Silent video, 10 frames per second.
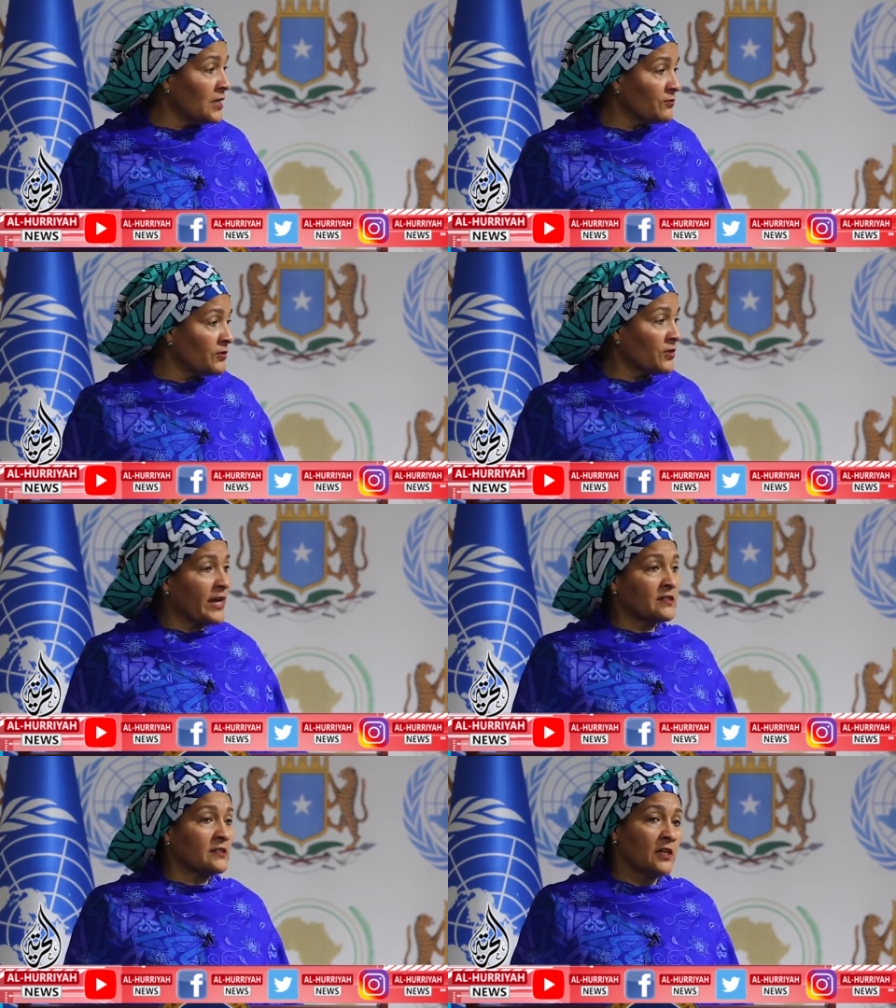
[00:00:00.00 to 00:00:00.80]
And for
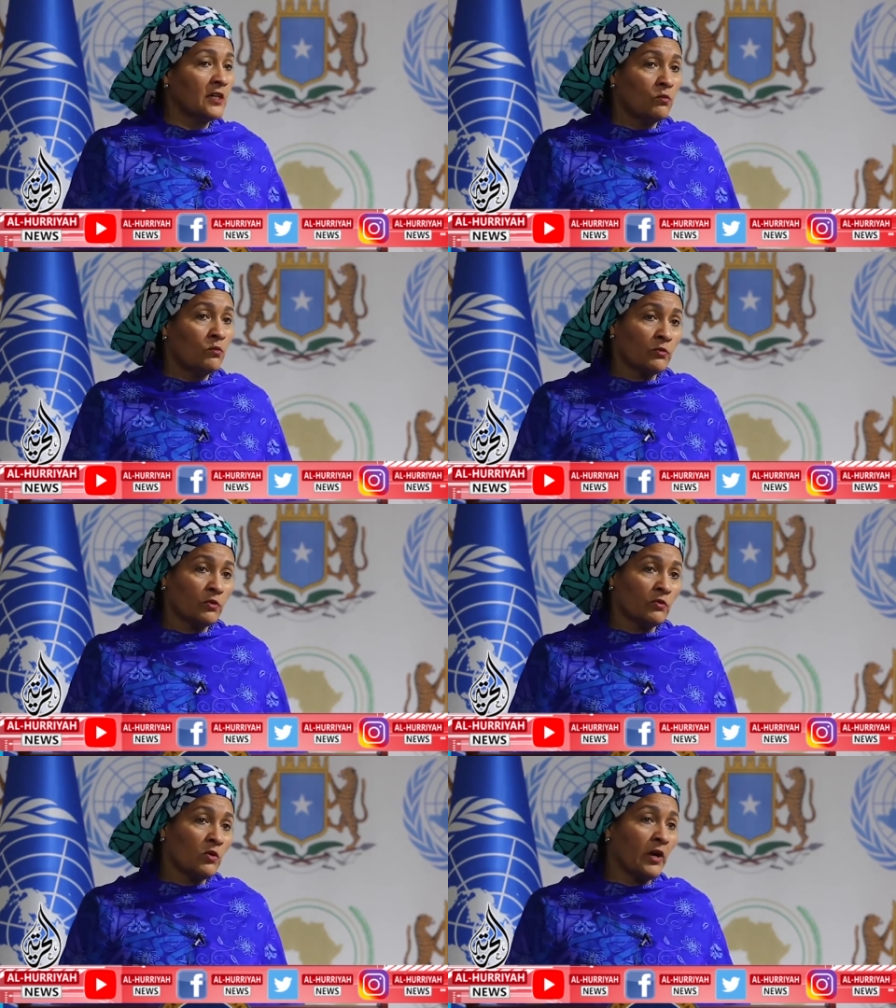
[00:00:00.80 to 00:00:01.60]
that, one
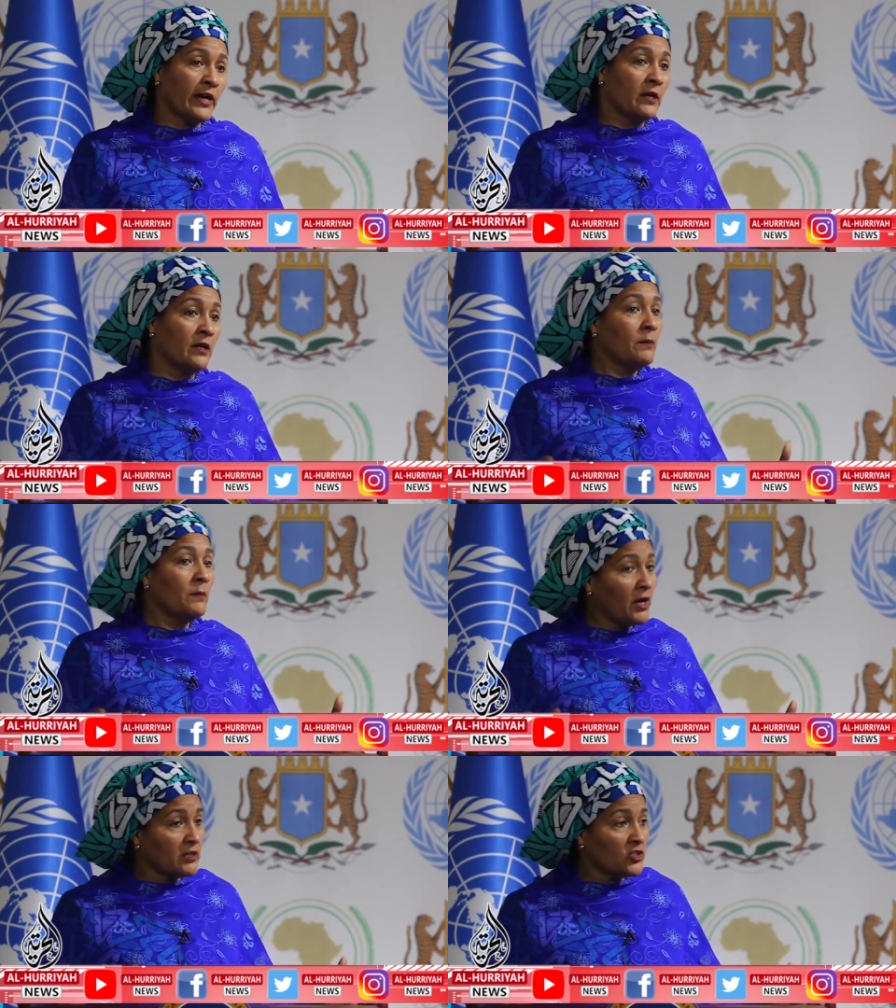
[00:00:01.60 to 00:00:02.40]
will require
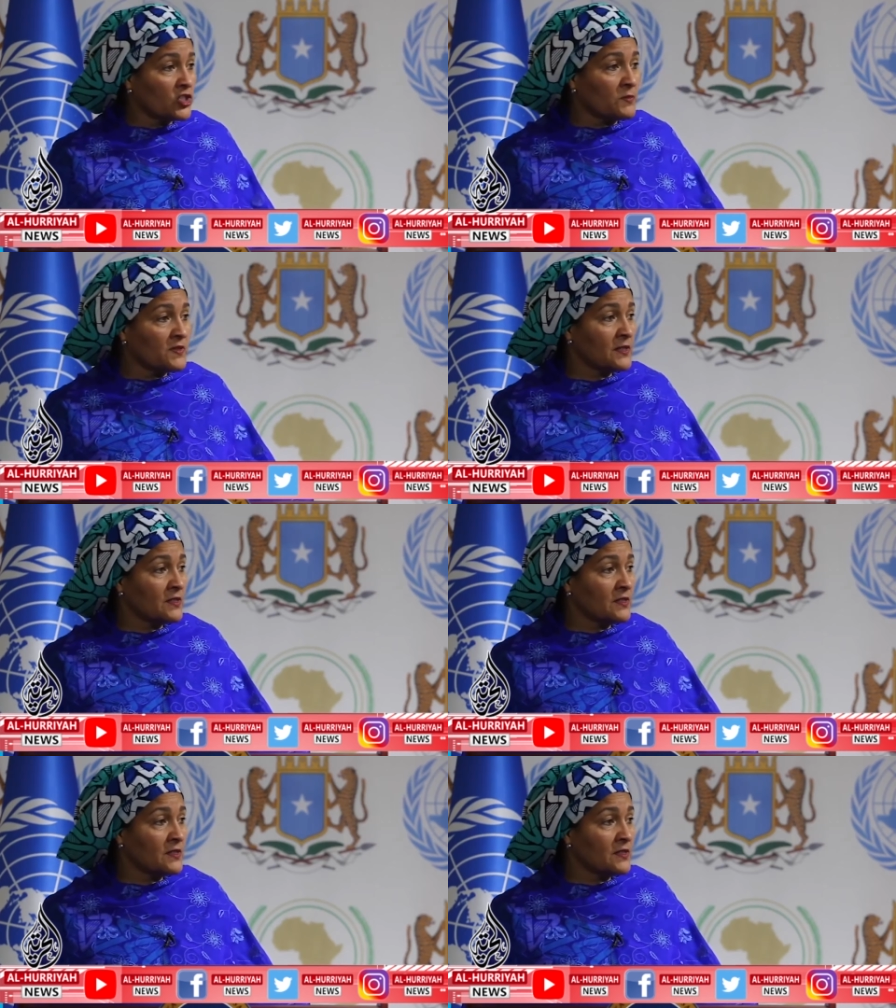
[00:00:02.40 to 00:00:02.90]
partnerships.